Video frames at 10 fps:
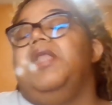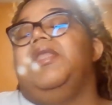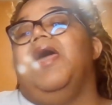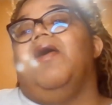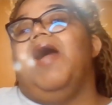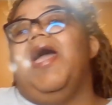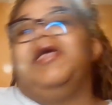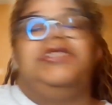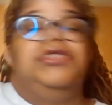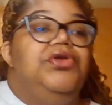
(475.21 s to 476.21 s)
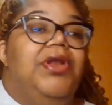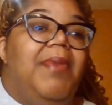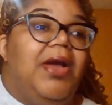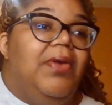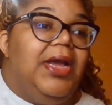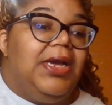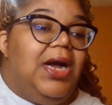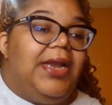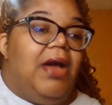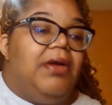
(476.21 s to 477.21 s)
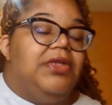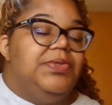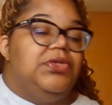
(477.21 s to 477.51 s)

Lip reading: Now, Ashley knew that Michael had gone out because we